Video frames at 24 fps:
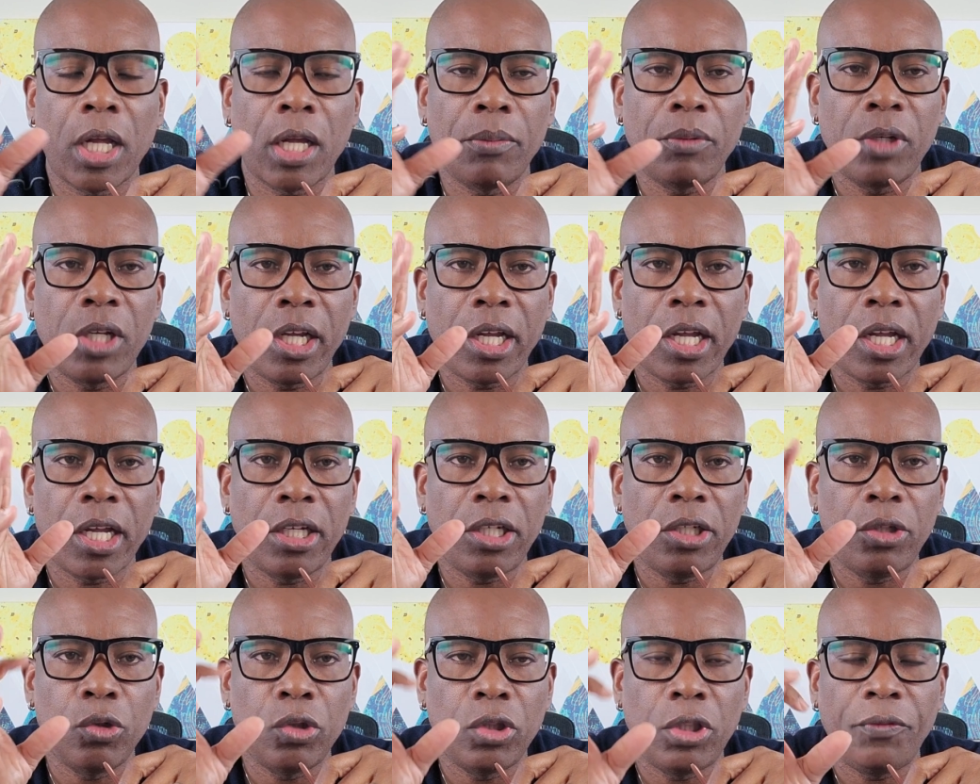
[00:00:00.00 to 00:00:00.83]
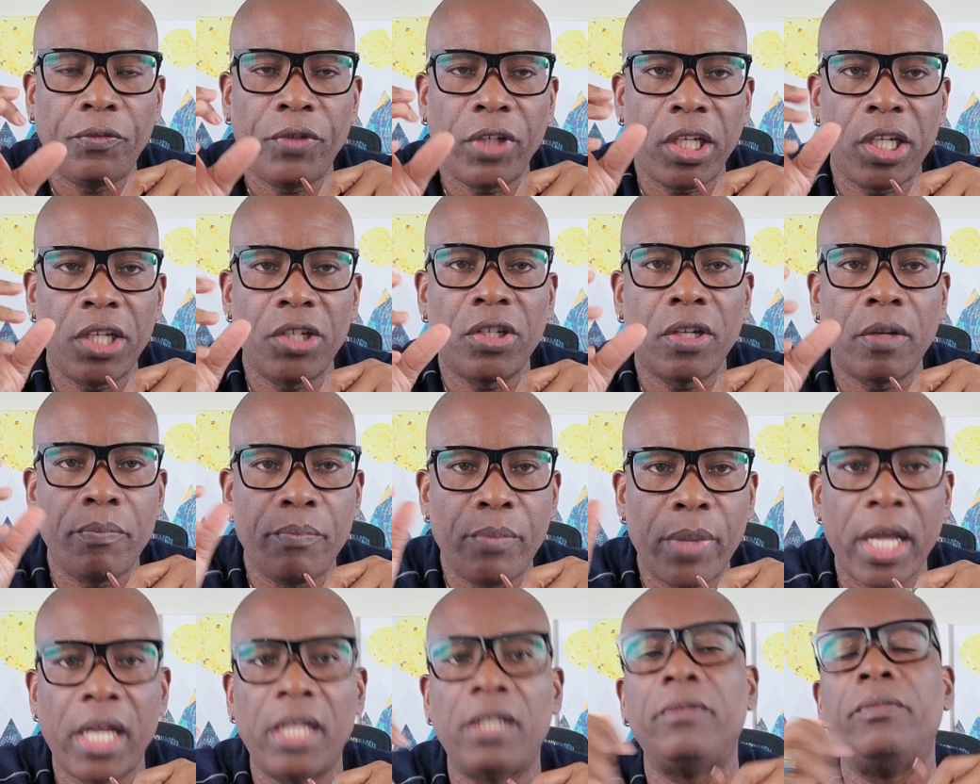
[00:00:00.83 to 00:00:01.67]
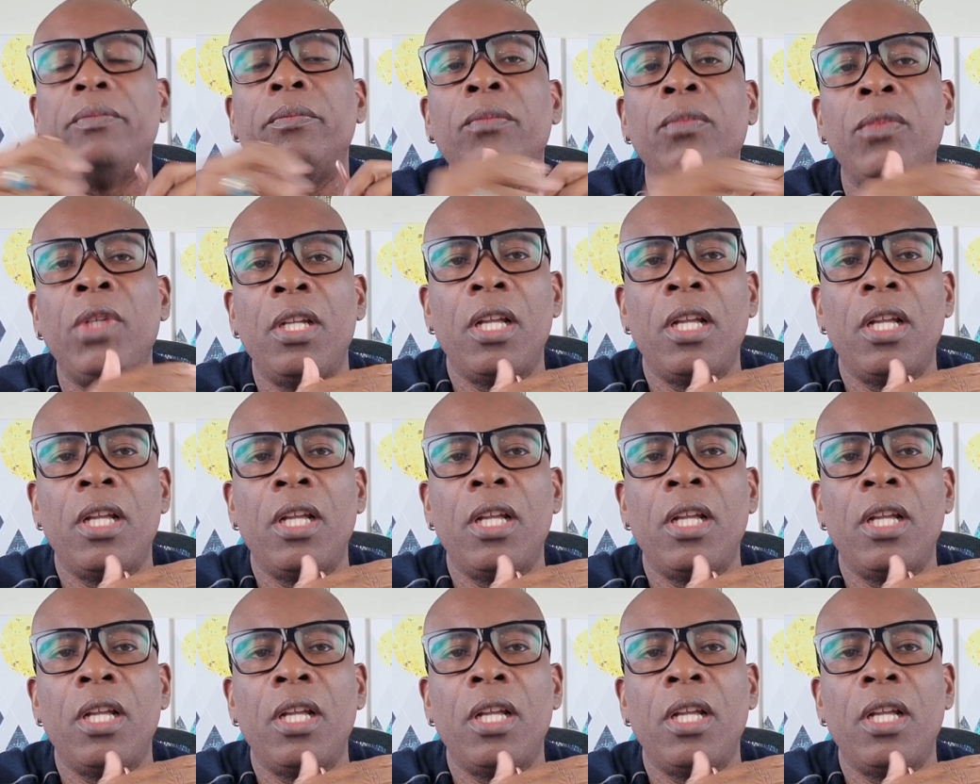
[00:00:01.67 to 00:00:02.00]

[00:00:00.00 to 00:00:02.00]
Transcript: Um, click on the notification bell.